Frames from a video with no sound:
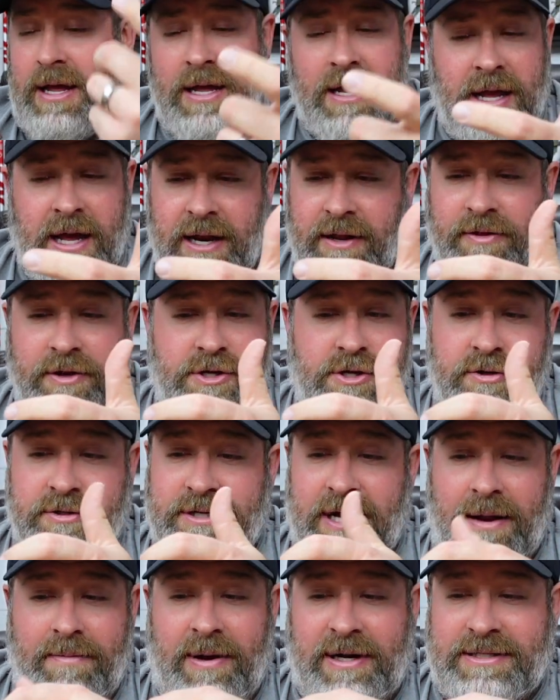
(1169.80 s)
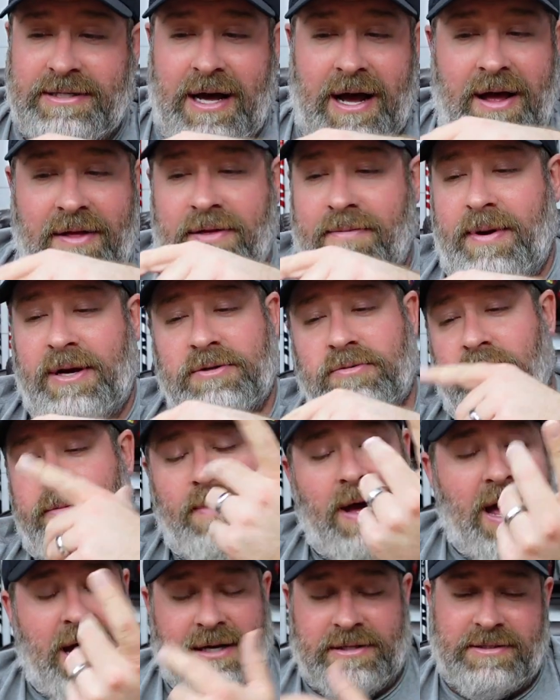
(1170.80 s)
Hitting the two side by side, the Mezz.1
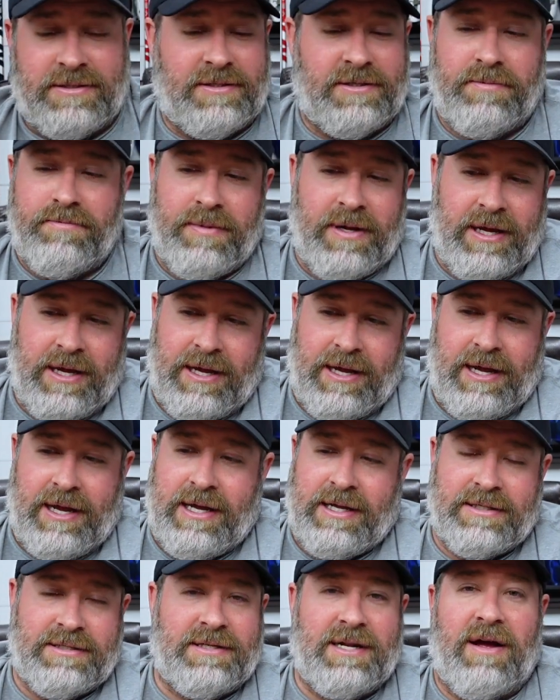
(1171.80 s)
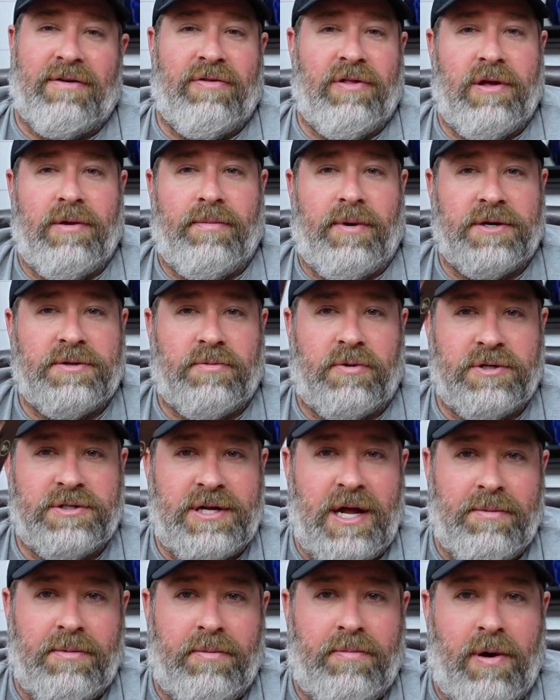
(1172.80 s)
Max to me is definitely a much more
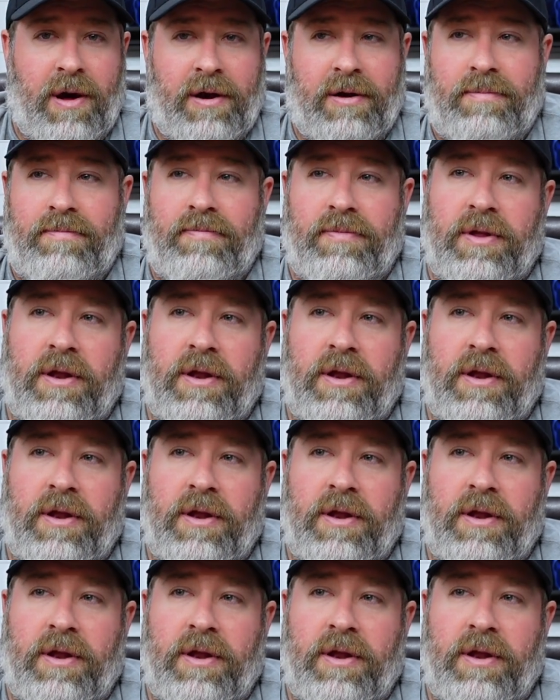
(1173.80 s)
stable putter.